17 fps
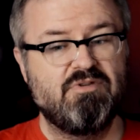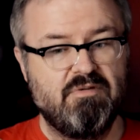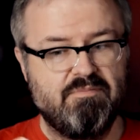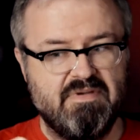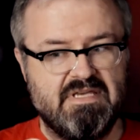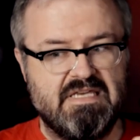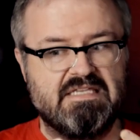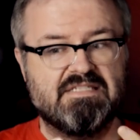to
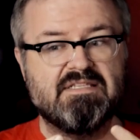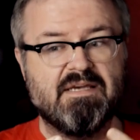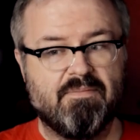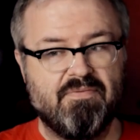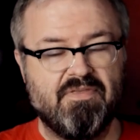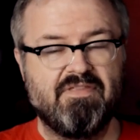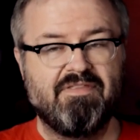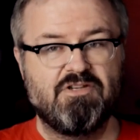be
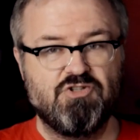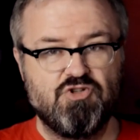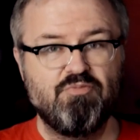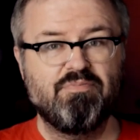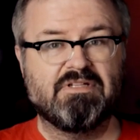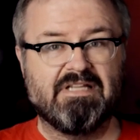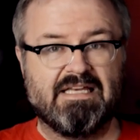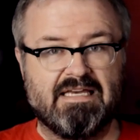something that
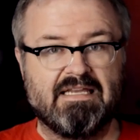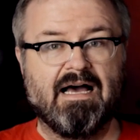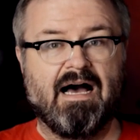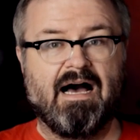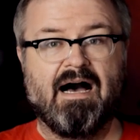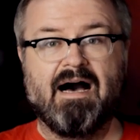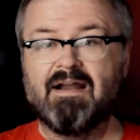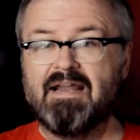you played
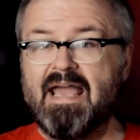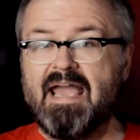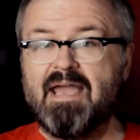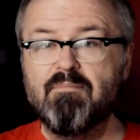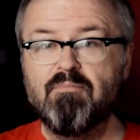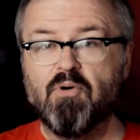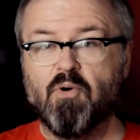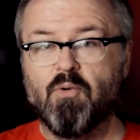on
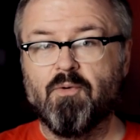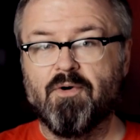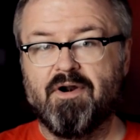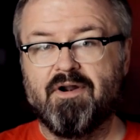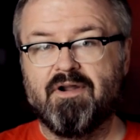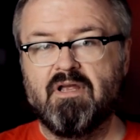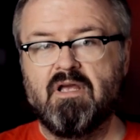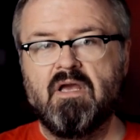a
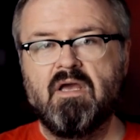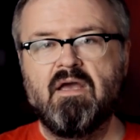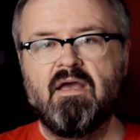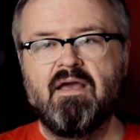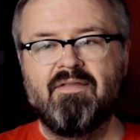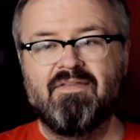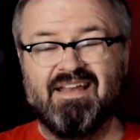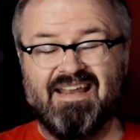board
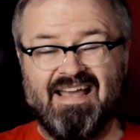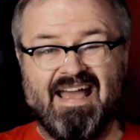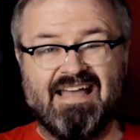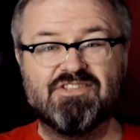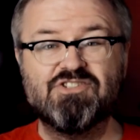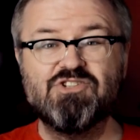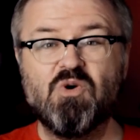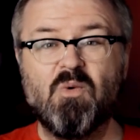that
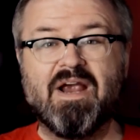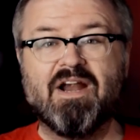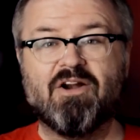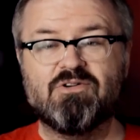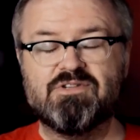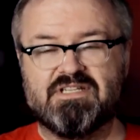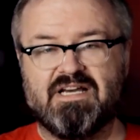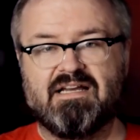had
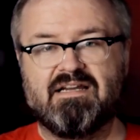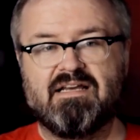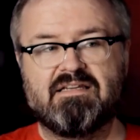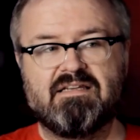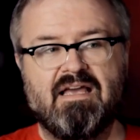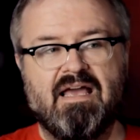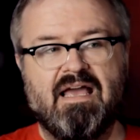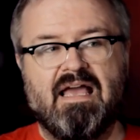squares on it.